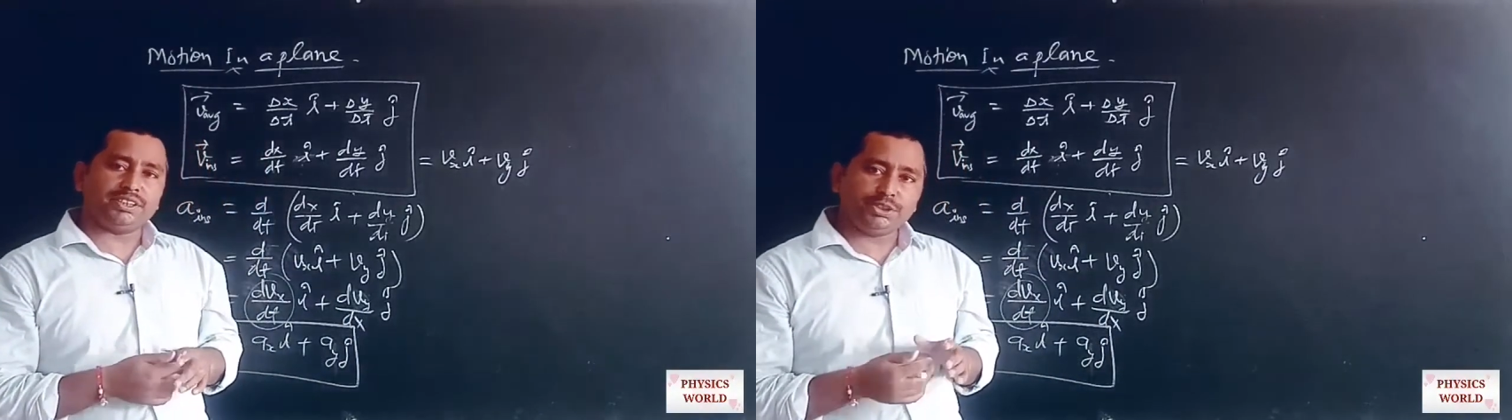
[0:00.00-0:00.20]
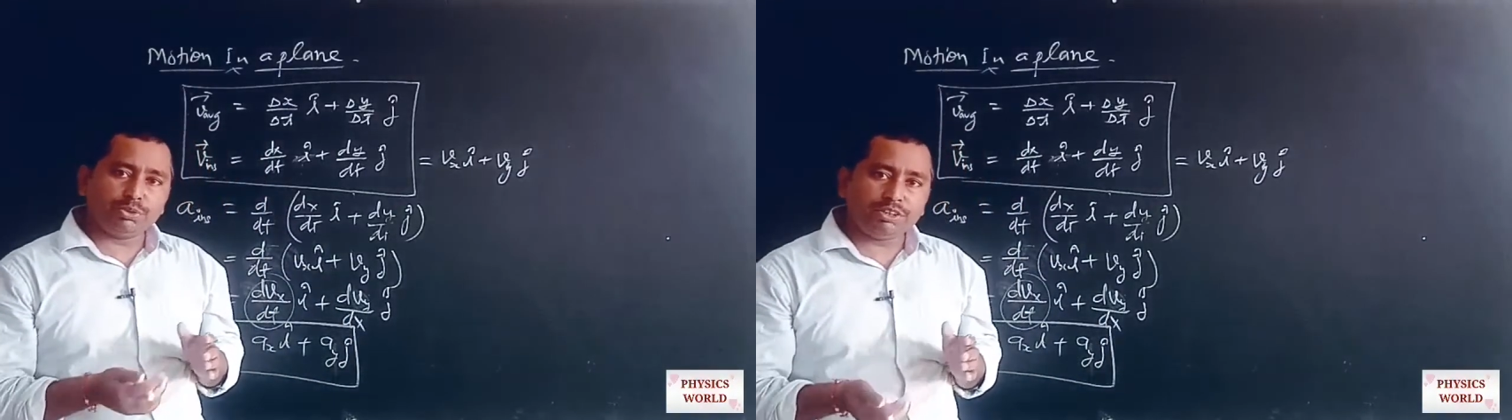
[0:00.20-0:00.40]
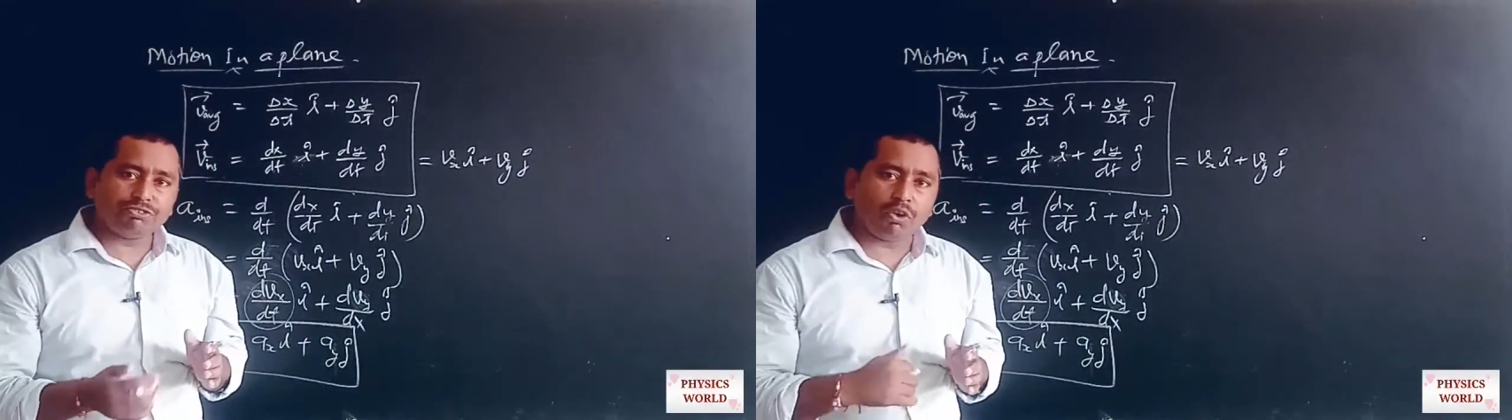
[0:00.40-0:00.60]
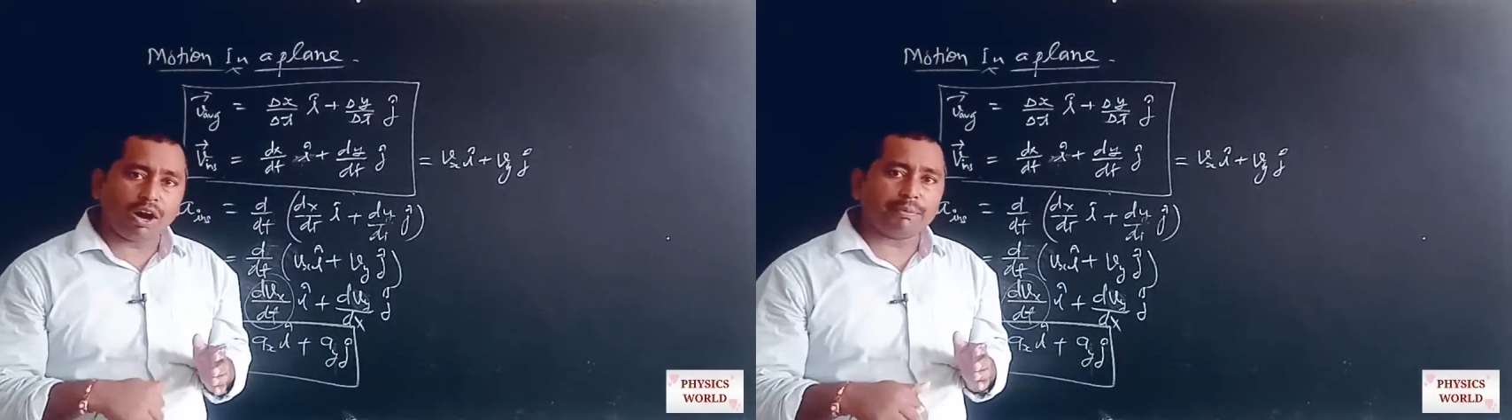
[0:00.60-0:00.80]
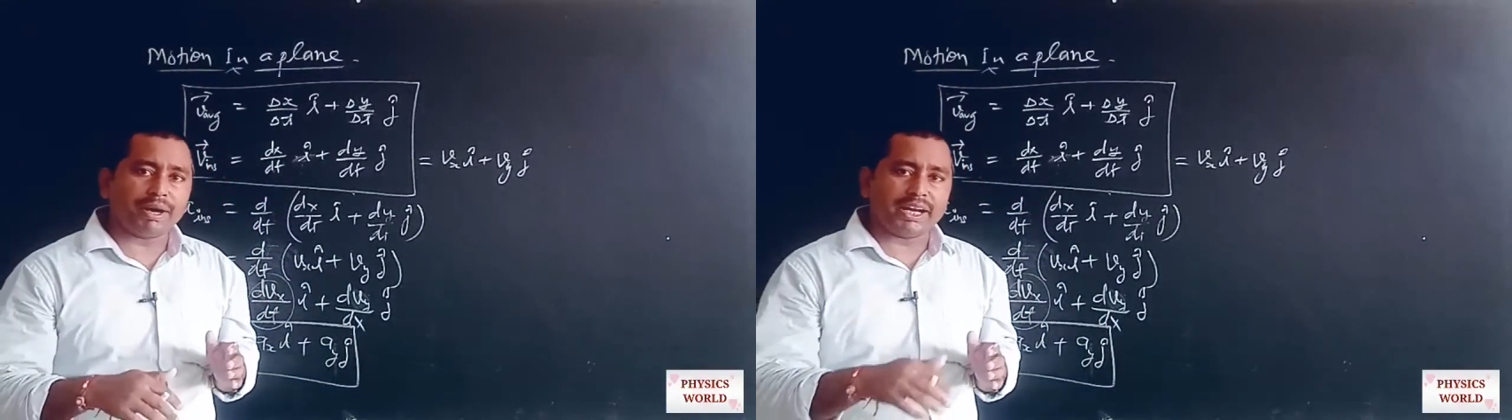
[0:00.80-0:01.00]

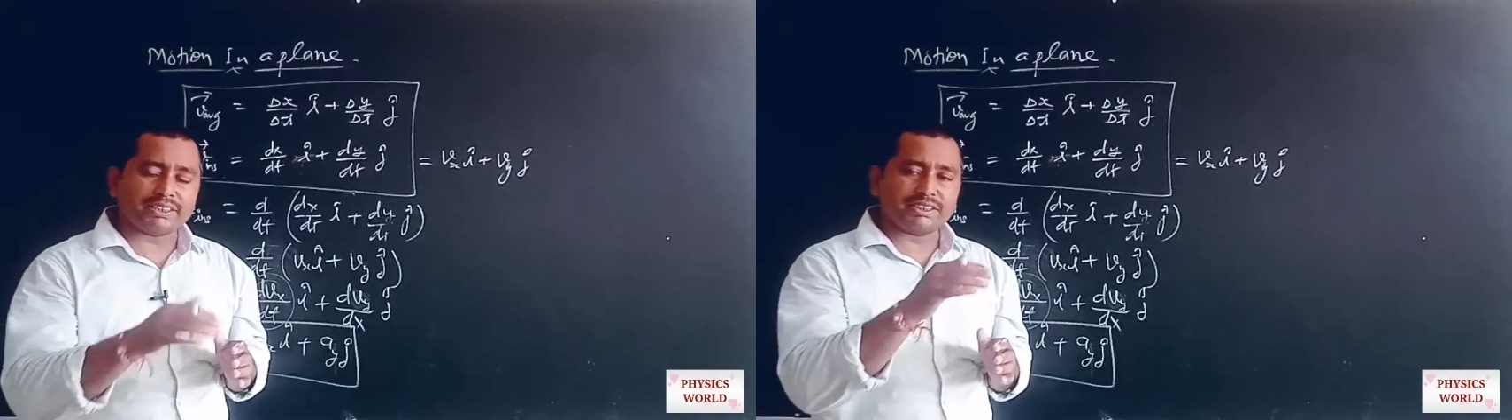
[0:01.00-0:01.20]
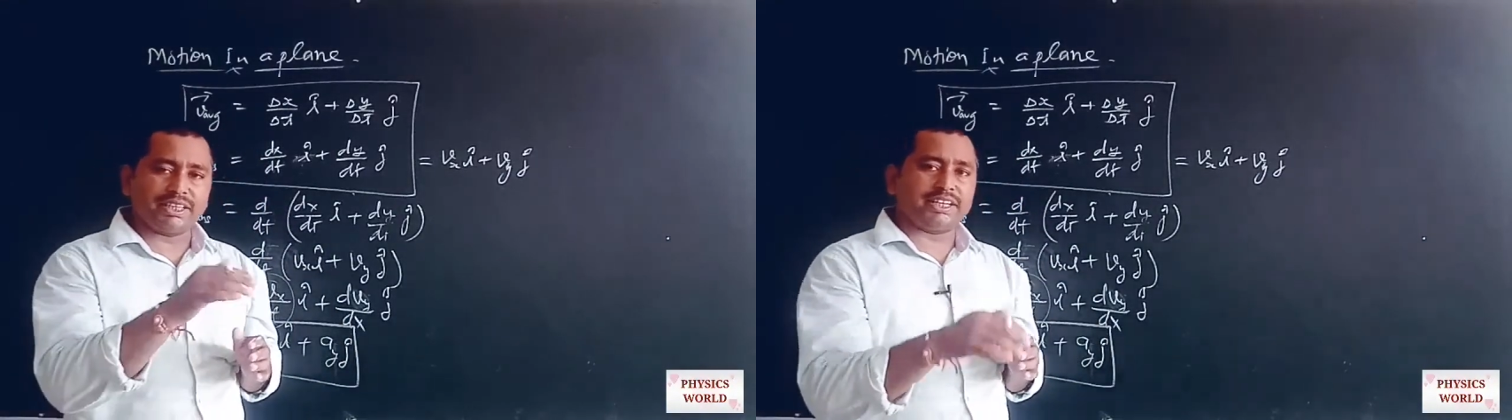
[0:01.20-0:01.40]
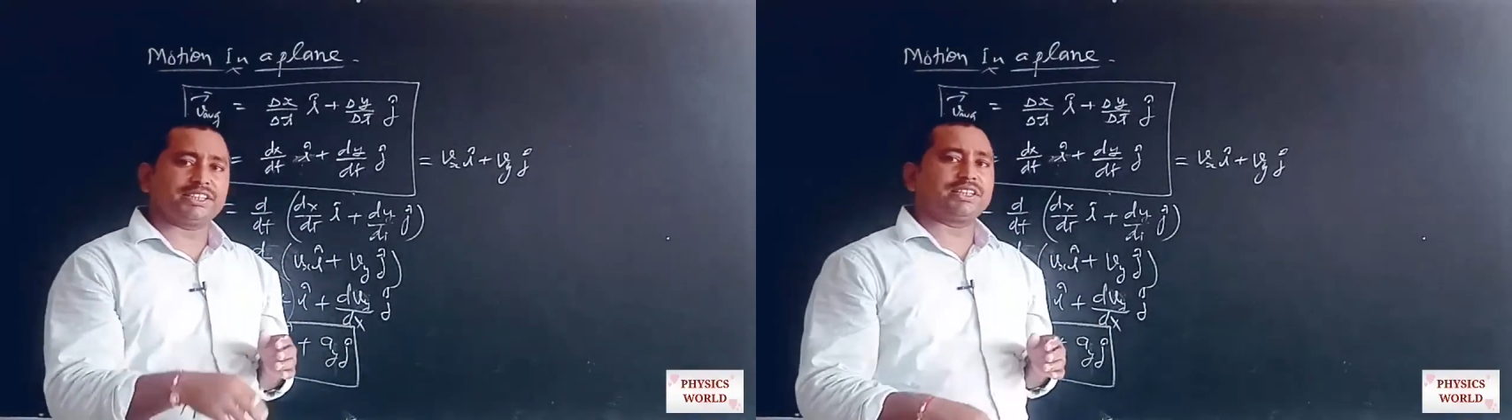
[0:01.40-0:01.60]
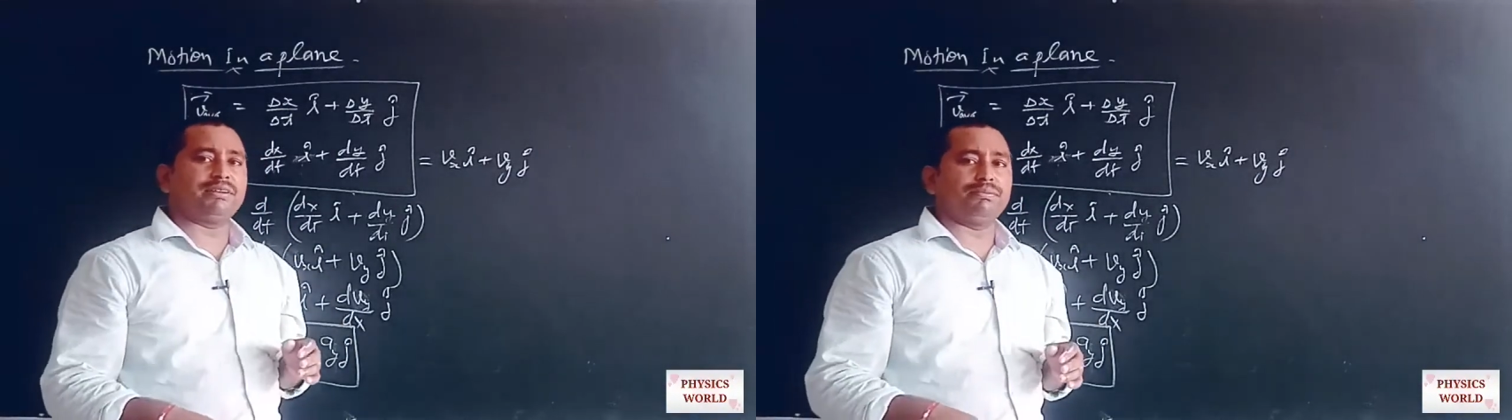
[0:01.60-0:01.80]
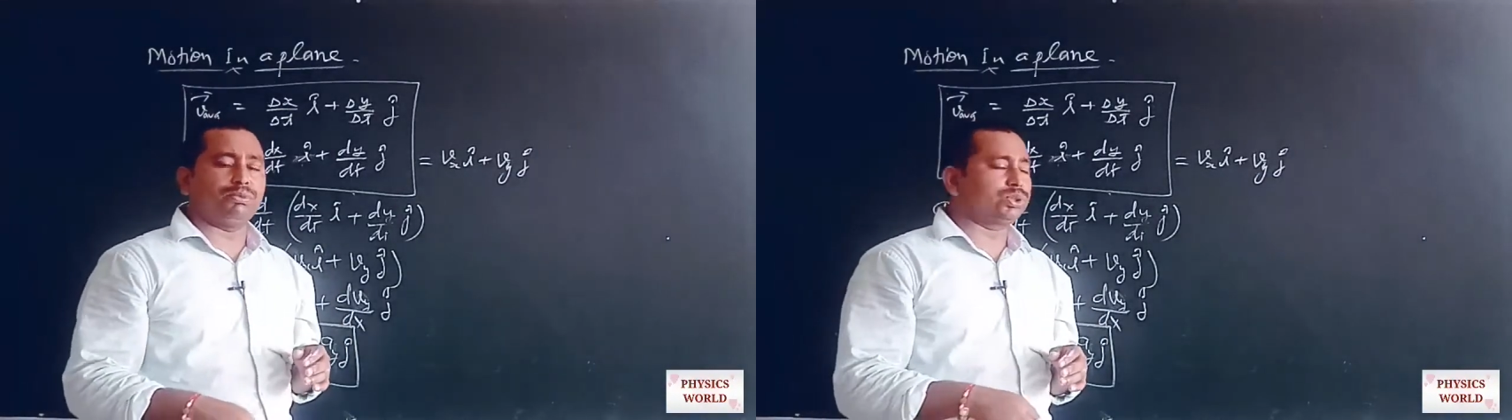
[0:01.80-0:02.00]
uniform
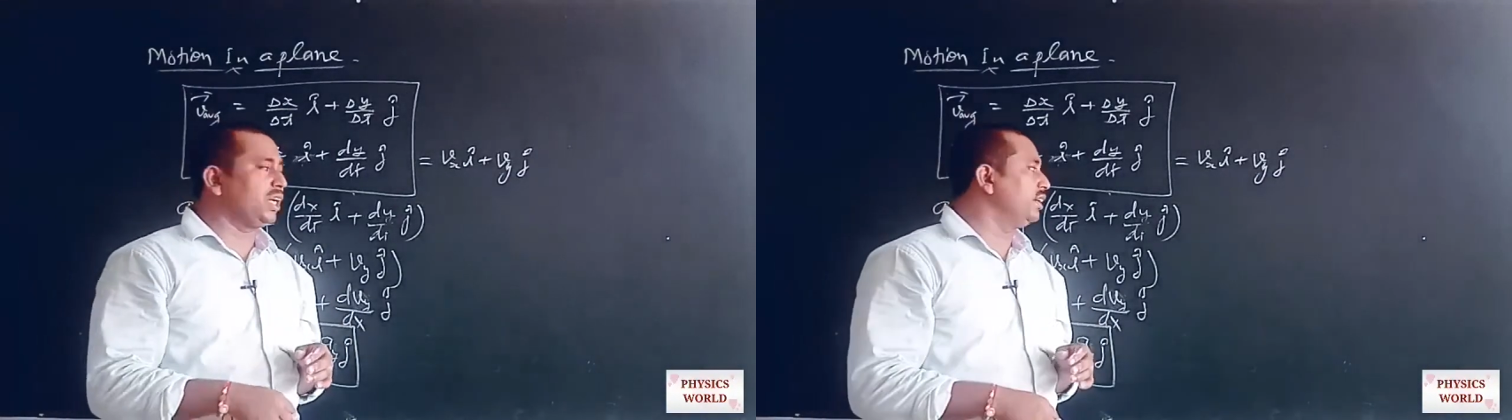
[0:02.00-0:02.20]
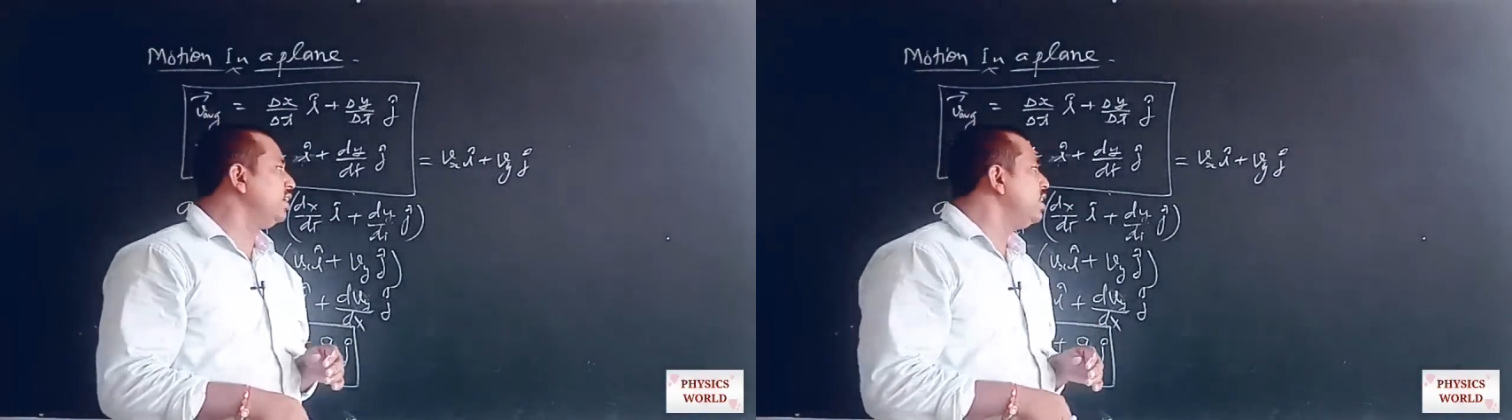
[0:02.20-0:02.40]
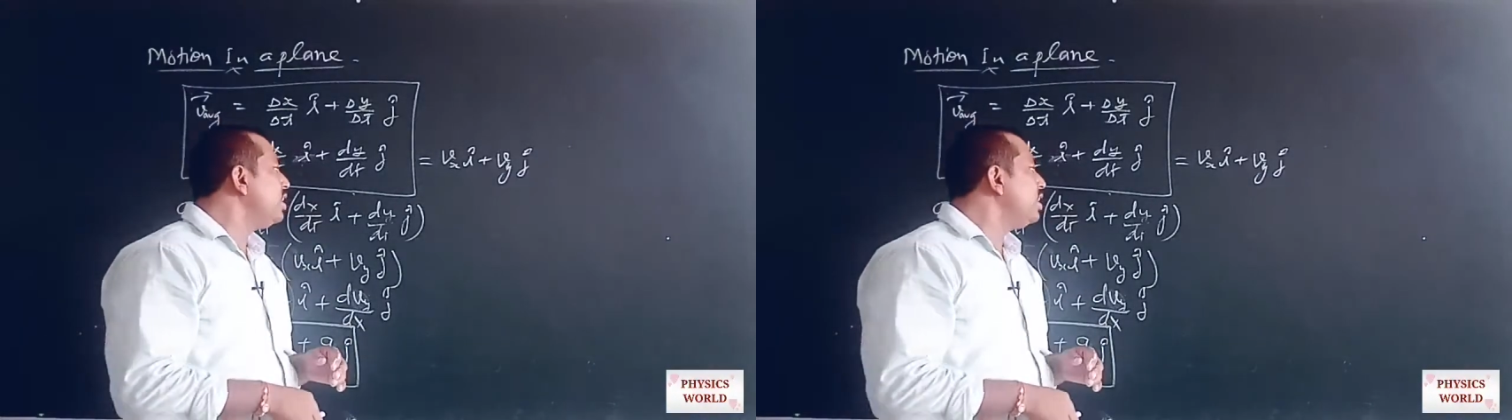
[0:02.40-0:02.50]
acceleration motion,